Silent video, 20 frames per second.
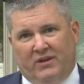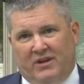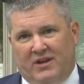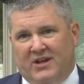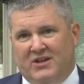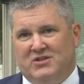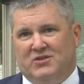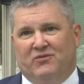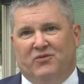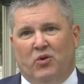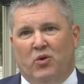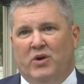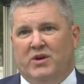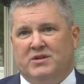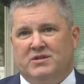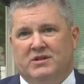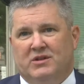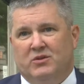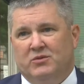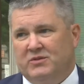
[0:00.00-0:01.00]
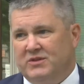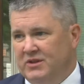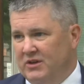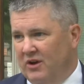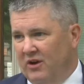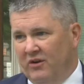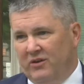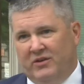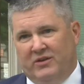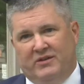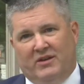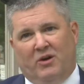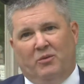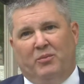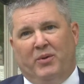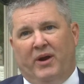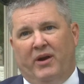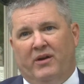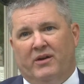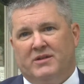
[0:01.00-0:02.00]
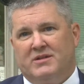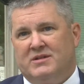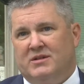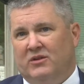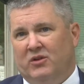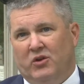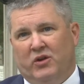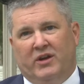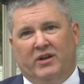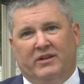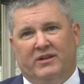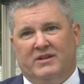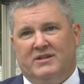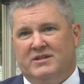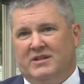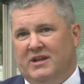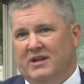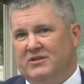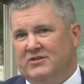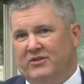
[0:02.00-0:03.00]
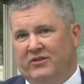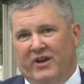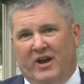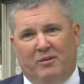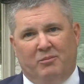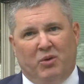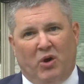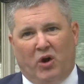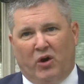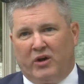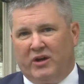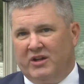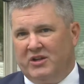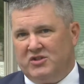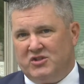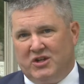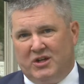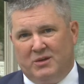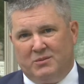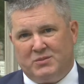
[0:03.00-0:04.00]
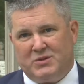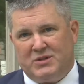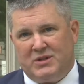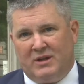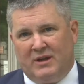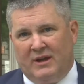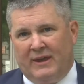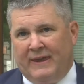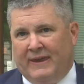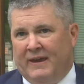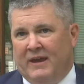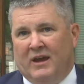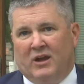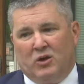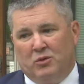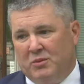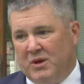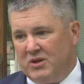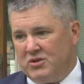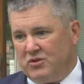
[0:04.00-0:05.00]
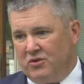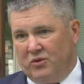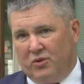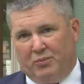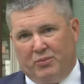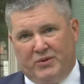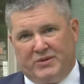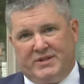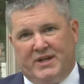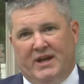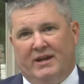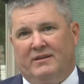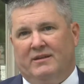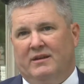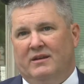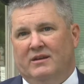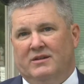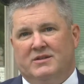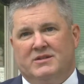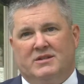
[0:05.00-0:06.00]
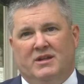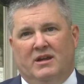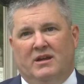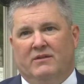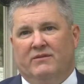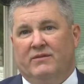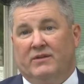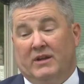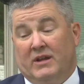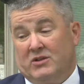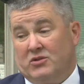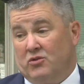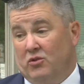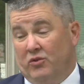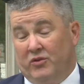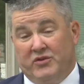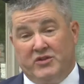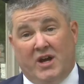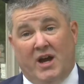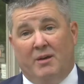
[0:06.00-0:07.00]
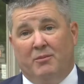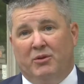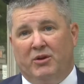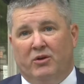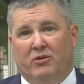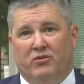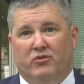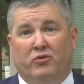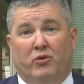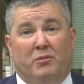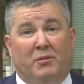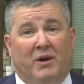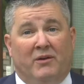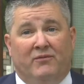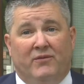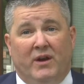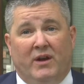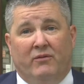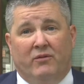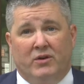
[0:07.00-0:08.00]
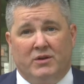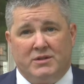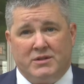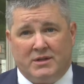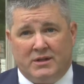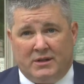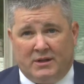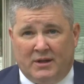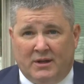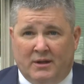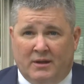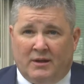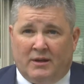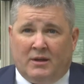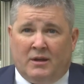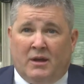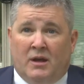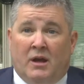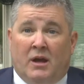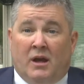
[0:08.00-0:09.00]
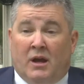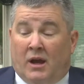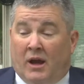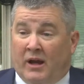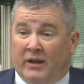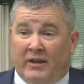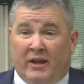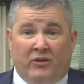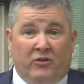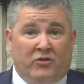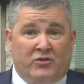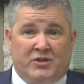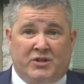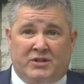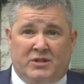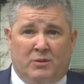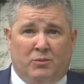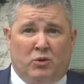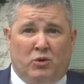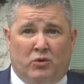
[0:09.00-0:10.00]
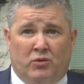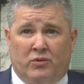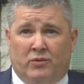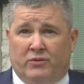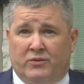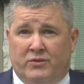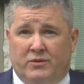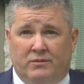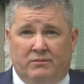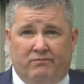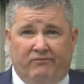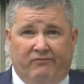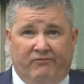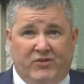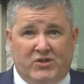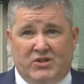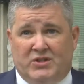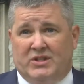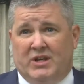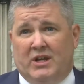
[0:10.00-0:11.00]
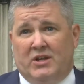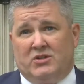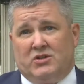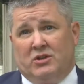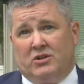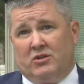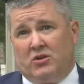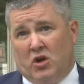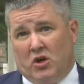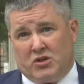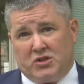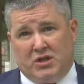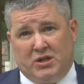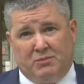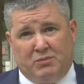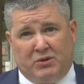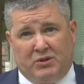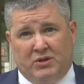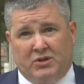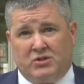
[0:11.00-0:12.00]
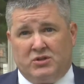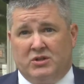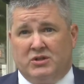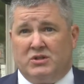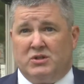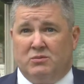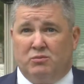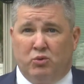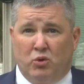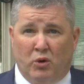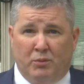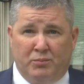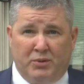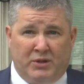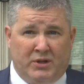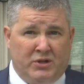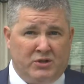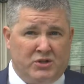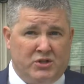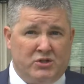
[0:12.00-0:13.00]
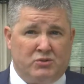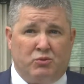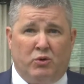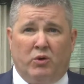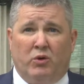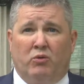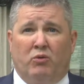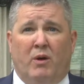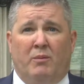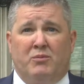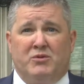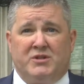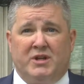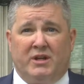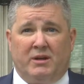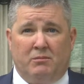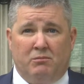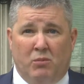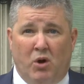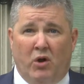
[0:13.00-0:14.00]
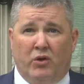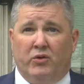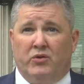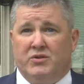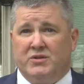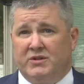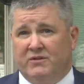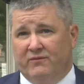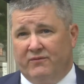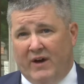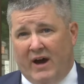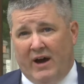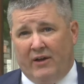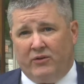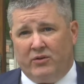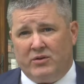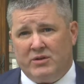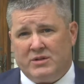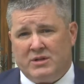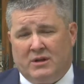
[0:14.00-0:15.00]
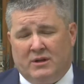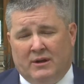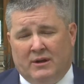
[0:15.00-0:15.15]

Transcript: kids a voice, and you know, tell parents, look, these kids are not bargaining chips, and you make sure they're protected and safe, and that's your only job in there. It was one of my favorites. And then there's a typical visitation, custody petition, support petitions, where you're representing mothers and fathers.